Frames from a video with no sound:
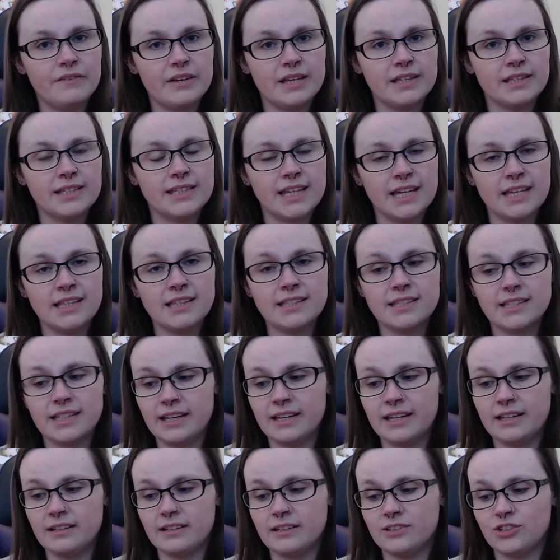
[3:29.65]
incense.
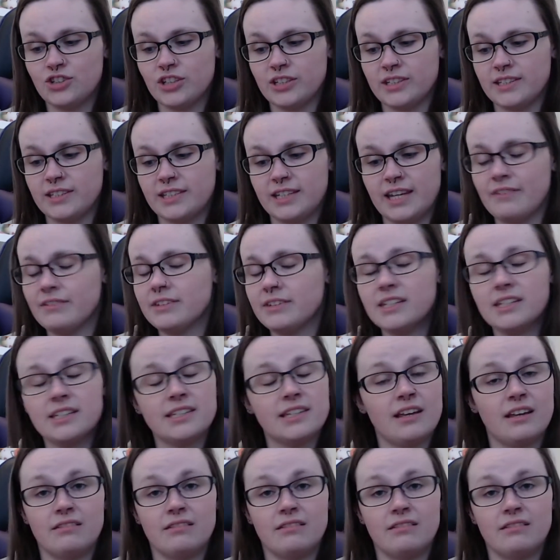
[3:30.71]
It just, ever since